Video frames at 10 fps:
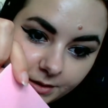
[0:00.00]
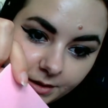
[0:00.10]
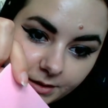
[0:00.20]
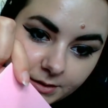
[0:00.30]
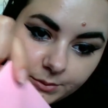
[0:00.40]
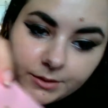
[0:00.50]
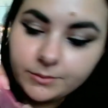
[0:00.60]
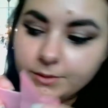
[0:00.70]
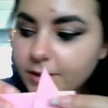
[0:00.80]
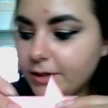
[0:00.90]
That's where it
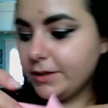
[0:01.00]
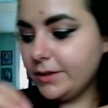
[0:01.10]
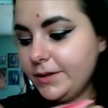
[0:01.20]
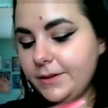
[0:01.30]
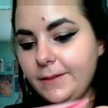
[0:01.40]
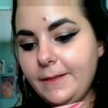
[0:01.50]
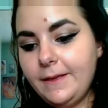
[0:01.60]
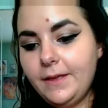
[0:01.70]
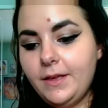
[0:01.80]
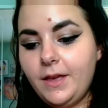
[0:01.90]
would look.
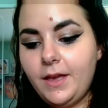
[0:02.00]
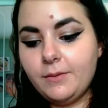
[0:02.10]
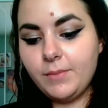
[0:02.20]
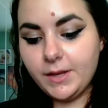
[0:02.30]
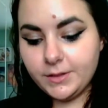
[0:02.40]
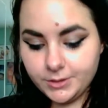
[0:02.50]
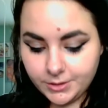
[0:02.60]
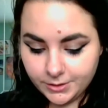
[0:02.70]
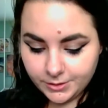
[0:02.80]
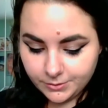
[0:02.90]
And make
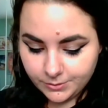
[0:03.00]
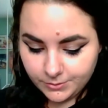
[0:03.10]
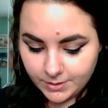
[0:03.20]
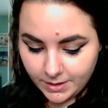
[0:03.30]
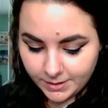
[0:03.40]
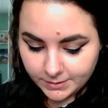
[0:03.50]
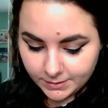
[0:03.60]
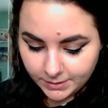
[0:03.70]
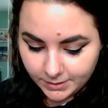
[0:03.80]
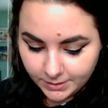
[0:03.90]
sure you do it as
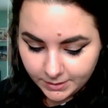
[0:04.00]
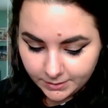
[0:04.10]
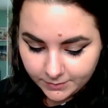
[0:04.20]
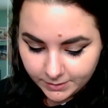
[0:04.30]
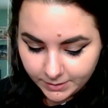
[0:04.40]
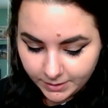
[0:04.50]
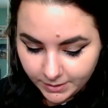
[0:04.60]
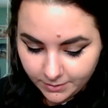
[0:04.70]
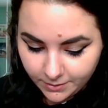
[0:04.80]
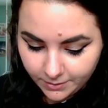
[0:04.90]

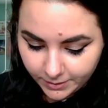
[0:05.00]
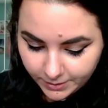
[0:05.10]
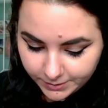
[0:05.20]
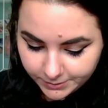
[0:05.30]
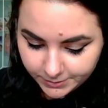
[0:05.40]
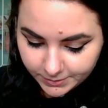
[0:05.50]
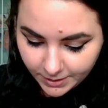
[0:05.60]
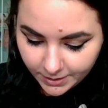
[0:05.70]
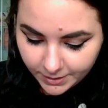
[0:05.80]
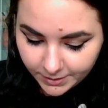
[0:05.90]
evenly on each
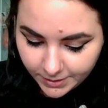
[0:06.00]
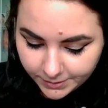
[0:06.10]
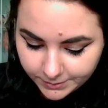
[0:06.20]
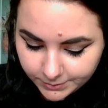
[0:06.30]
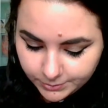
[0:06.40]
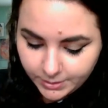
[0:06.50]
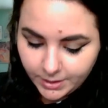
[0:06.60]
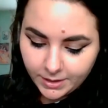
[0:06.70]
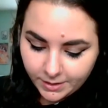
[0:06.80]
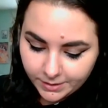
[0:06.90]
side as you
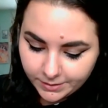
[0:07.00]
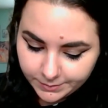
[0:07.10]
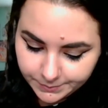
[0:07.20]
can.